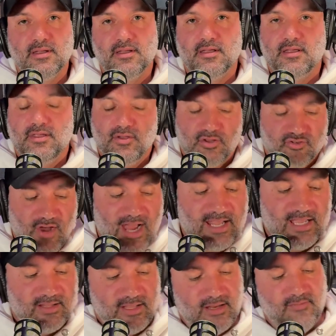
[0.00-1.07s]
You can try to
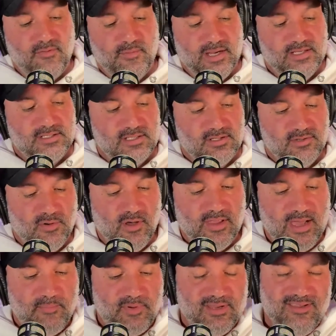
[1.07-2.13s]
get that information and do all
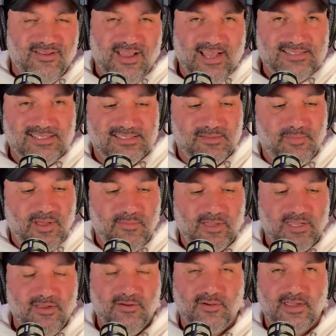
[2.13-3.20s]
that, but you guys as the public,
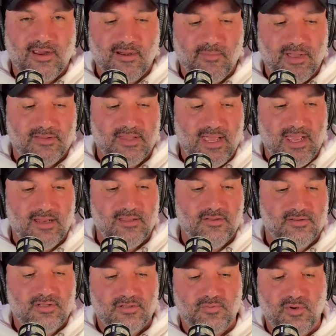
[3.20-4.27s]
you don't care about that. You
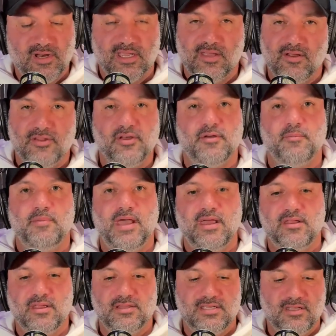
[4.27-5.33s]
just want to get on the mat.
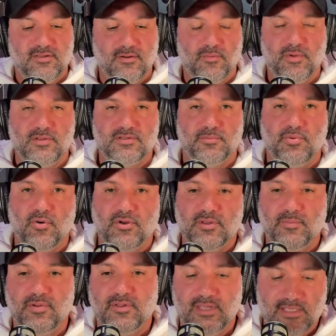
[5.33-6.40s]
It's either we support the
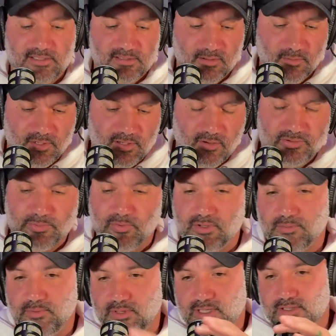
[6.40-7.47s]
police or we don't support the
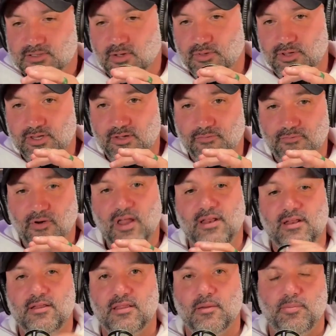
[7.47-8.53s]
police. So the
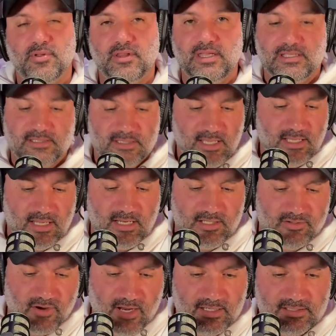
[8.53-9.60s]
defund the police thing that he's
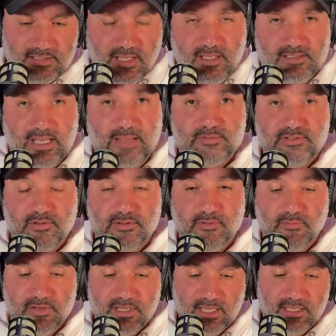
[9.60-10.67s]
trying to say is absolutely
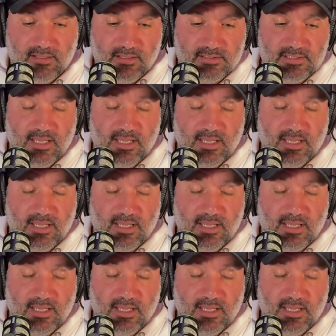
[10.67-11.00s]
ridiculous.